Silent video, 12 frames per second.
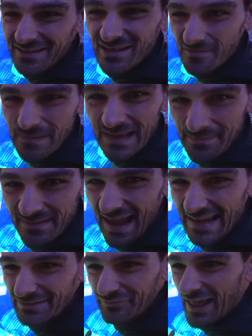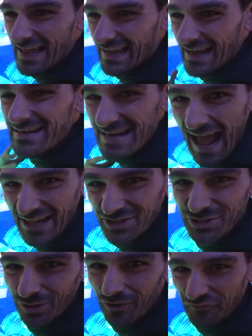just becomes kind of like a
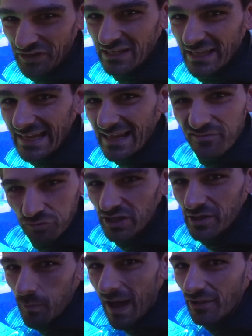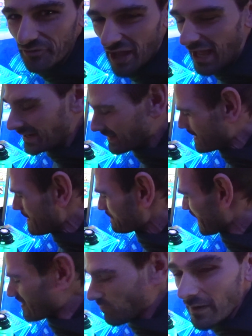natural feeling. It's really well done.
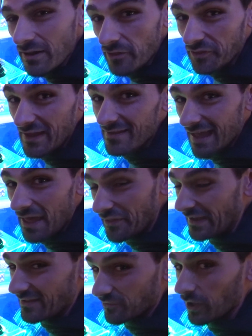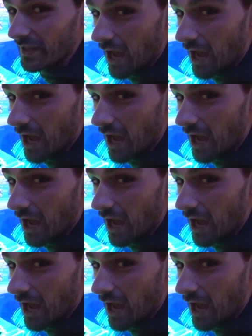That's one of the things I think is really